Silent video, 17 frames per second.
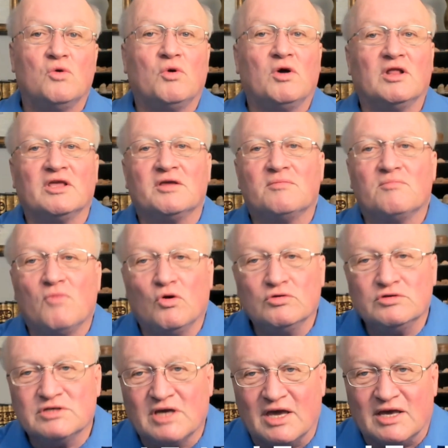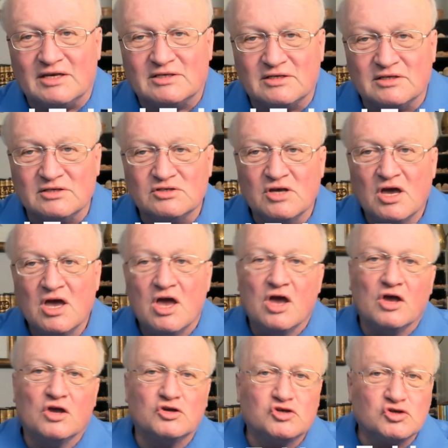Well, in most cases,
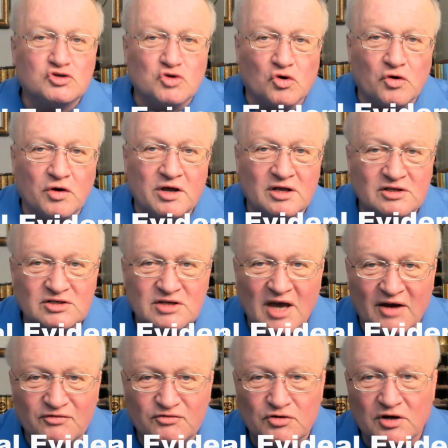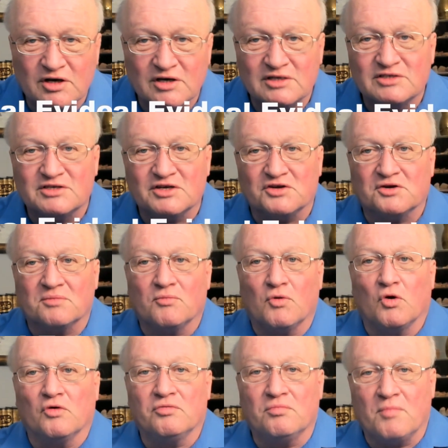historians have to consider
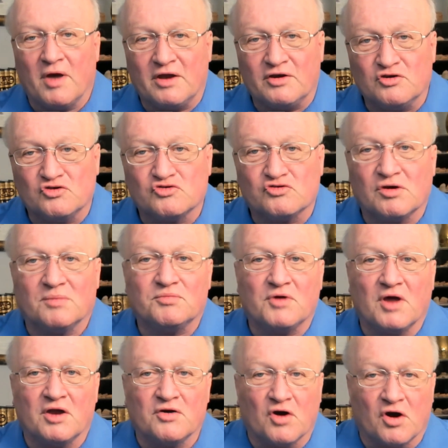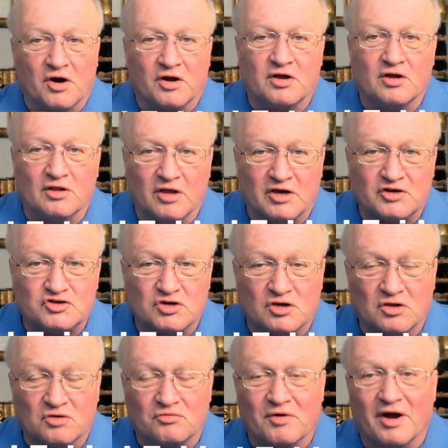both manuscript and
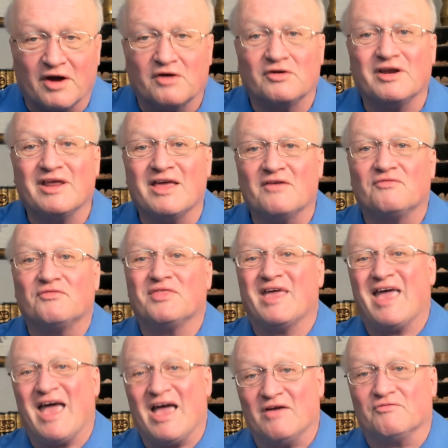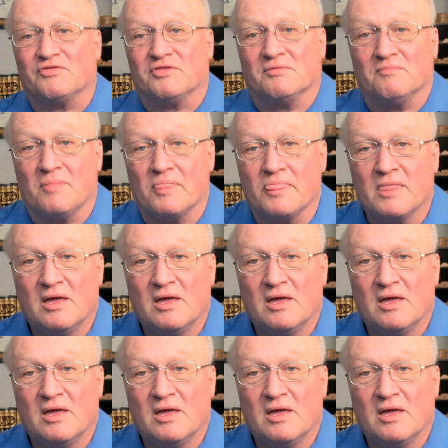archaeological record if they have them.